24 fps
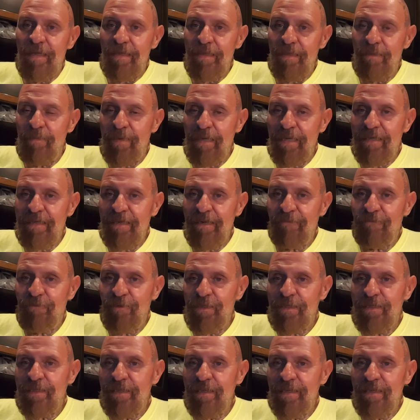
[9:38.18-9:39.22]
The big
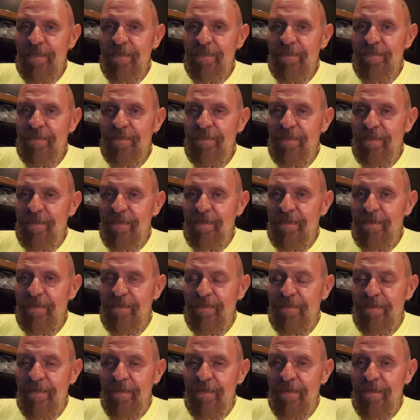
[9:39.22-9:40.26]
difference is
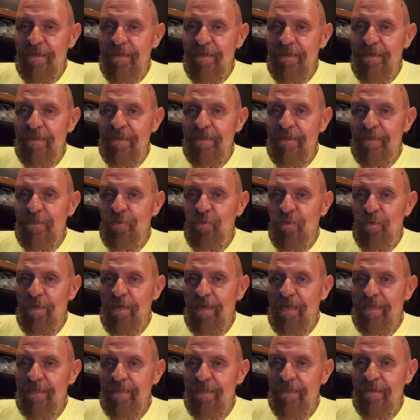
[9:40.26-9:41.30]
that uh, this one
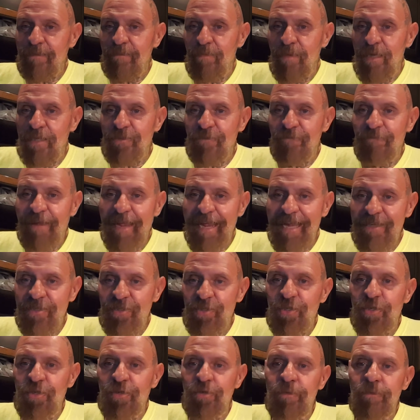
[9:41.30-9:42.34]
has a much
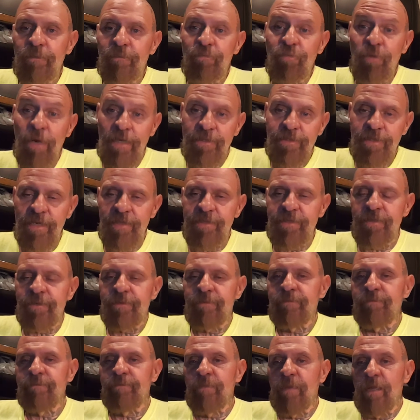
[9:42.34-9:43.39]
faster processor,
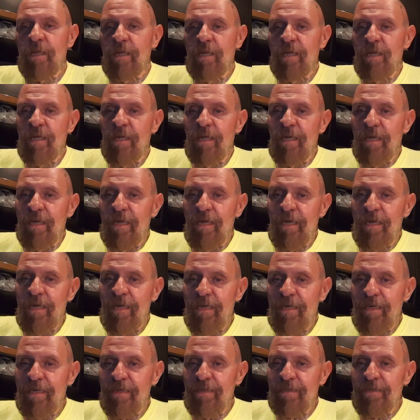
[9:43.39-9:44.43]

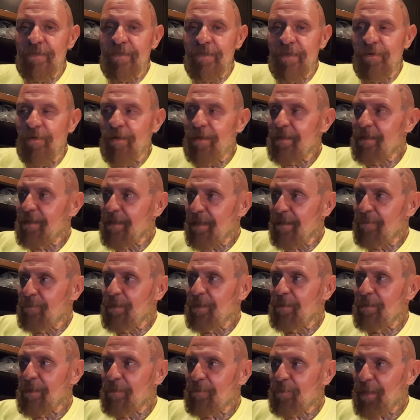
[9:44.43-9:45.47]
uh, so I think I'm
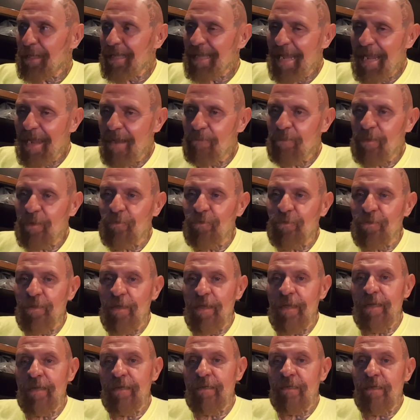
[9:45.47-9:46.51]
going to be pretty happy with
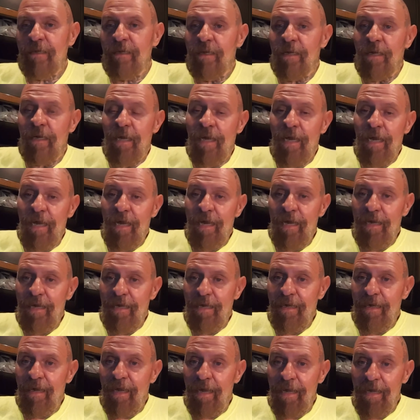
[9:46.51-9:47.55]
that.
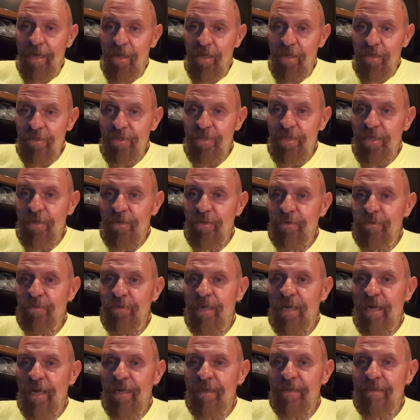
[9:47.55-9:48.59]
Uh, I also
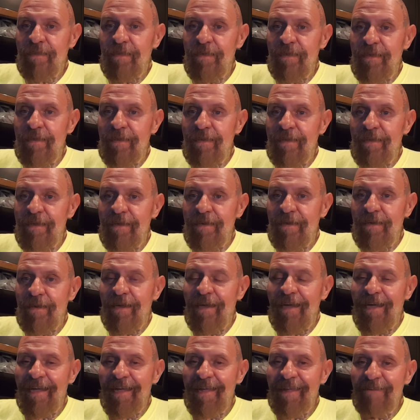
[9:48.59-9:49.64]
got the
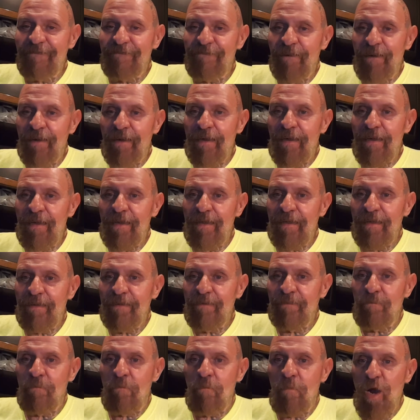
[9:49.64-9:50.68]
uh, Eye
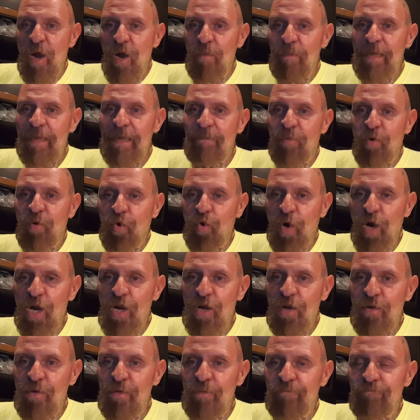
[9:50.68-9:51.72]
Fi Mobi
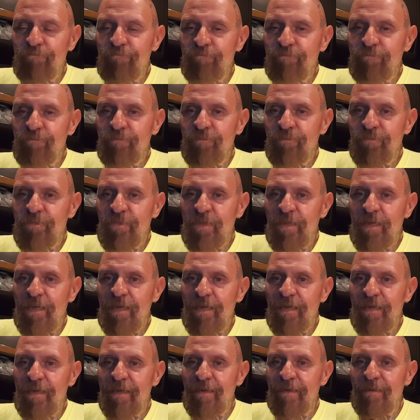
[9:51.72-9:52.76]
Pro
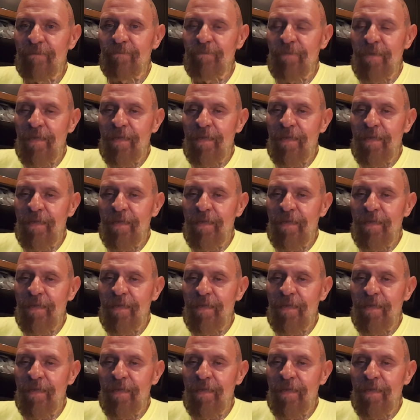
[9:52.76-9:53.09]
uh,